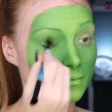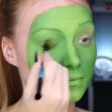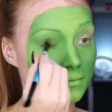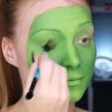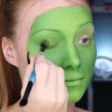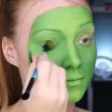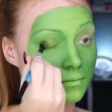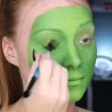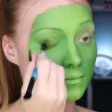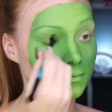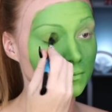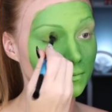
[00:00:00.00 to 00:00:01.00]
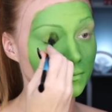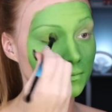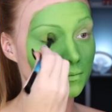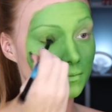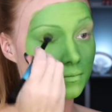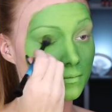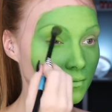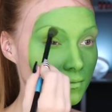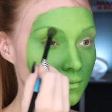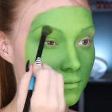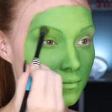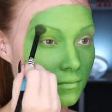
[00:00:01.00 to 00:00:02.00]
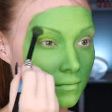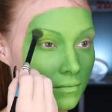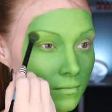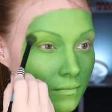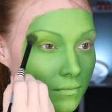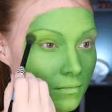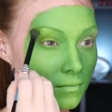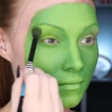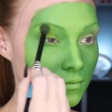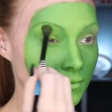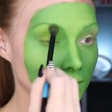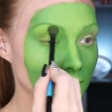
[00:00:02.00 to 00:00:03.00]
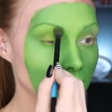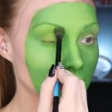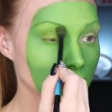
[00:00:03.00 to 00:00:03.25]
[no speech]